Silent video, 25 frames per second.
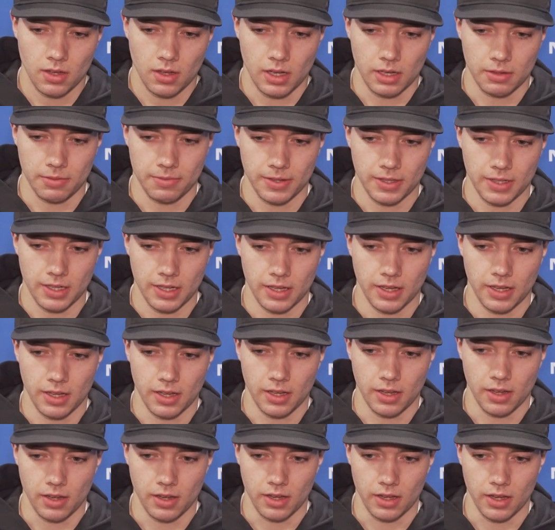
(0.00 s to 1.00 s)
I feel like
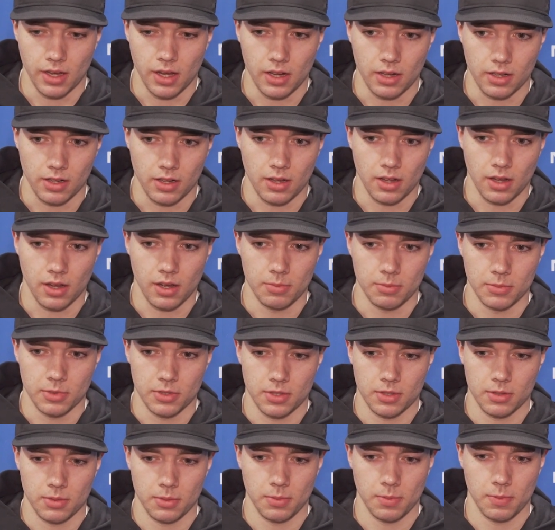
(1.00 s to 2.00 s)
it all
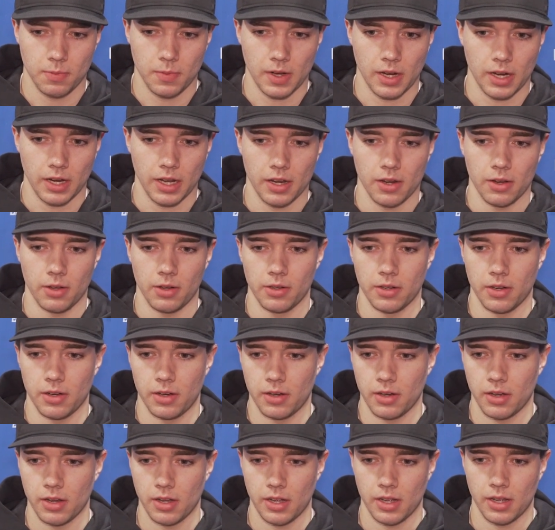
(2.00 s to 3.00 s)
comes when I get
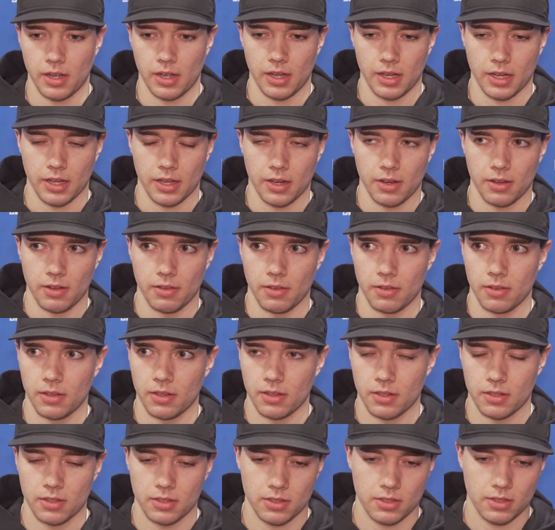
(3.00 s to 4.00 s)
older. I kind
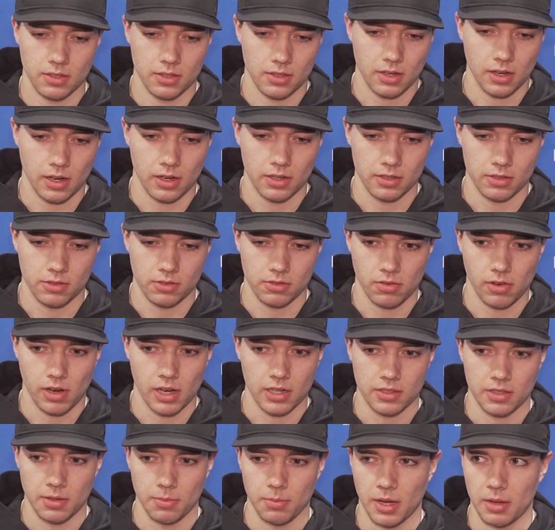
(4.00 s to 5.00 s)
of start
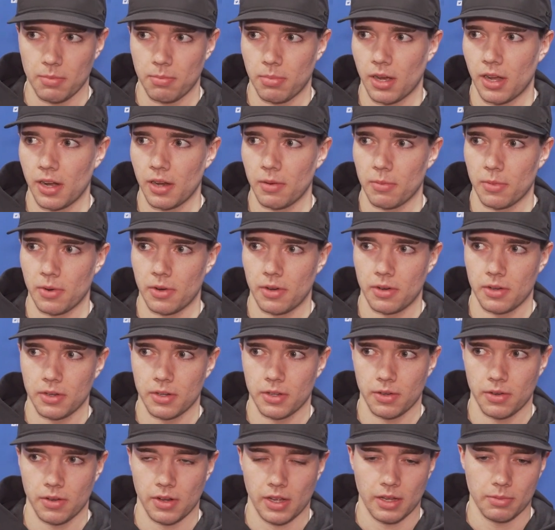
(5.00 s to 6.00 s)
trusting my body more.
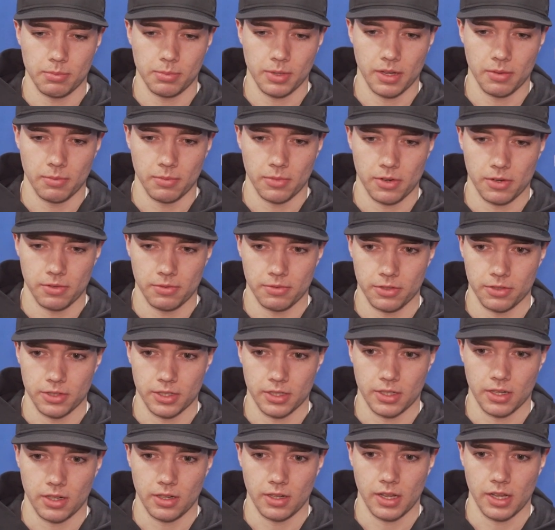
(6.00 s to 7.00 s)
You know, I play more
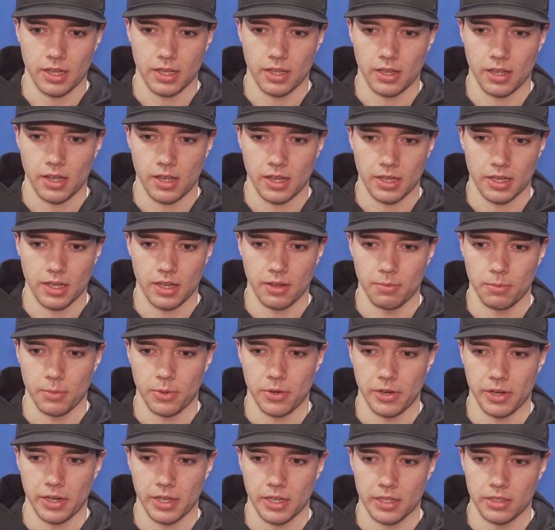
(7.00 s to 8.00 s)
physical. I give
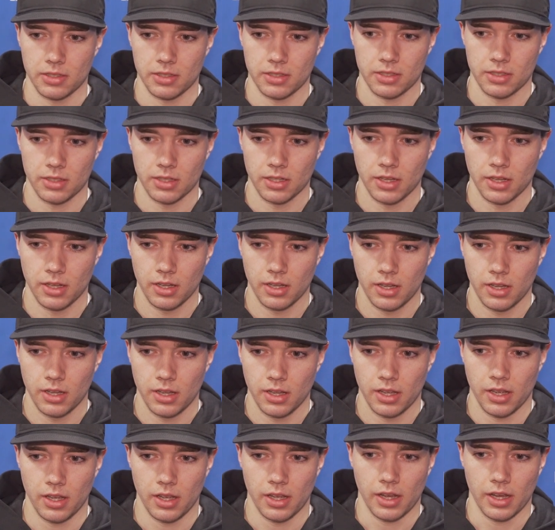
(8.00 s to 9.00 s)
more hits.
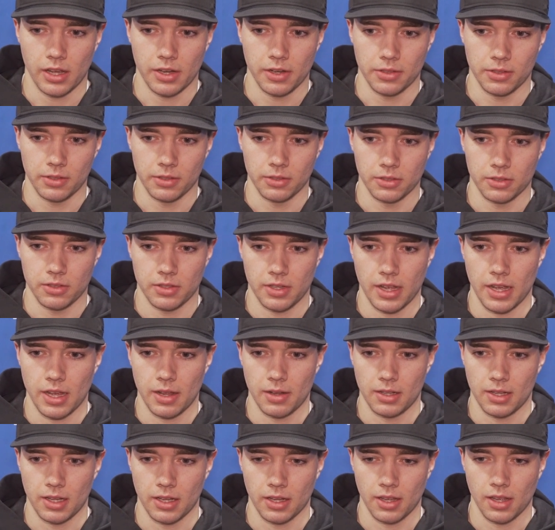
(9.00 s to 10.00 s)
I don't lose
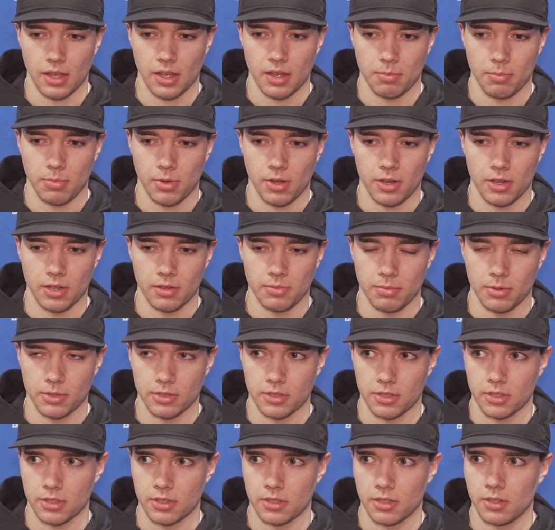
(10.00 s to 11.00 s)
that like body
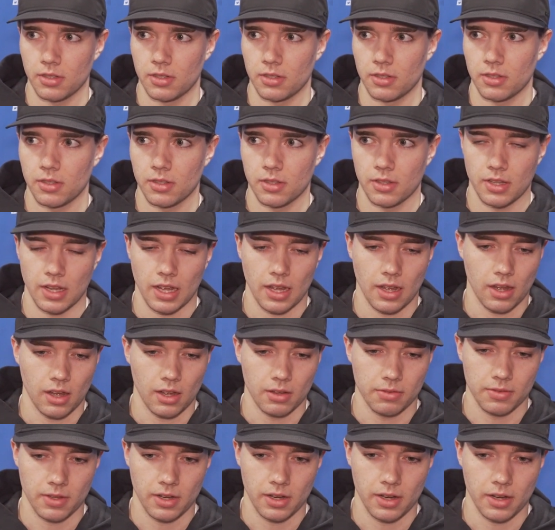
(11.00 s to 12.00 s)
position that
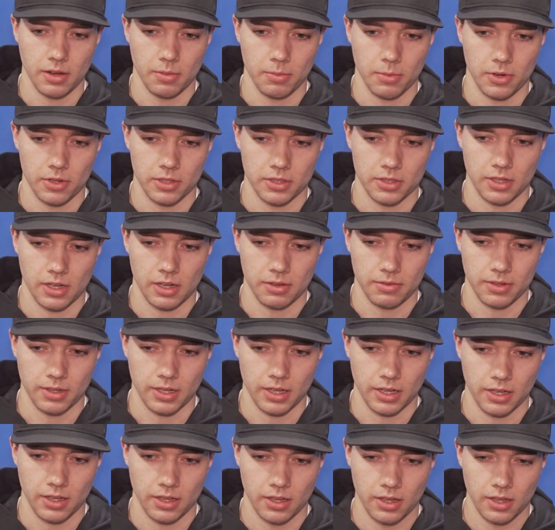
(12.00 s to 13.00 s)
often anymore. So I feel
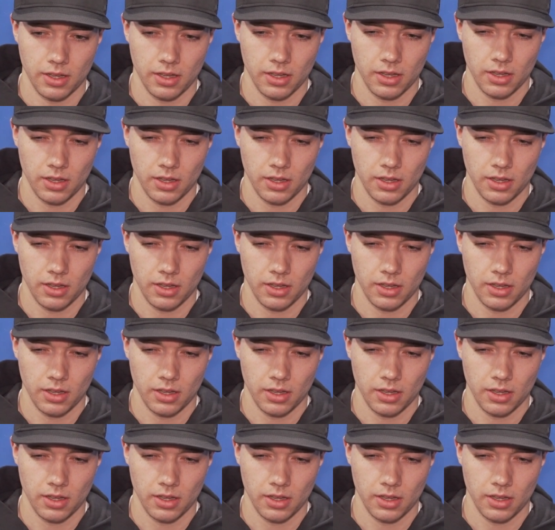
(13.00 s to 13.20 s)
like